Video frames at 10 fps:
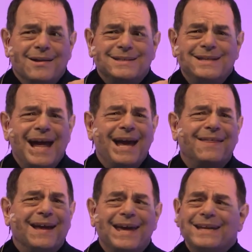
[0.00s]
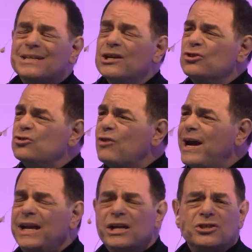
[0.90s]
Today, the kids can
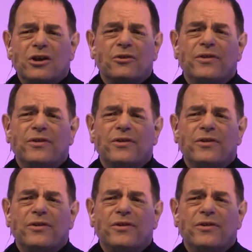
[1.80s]
train each other.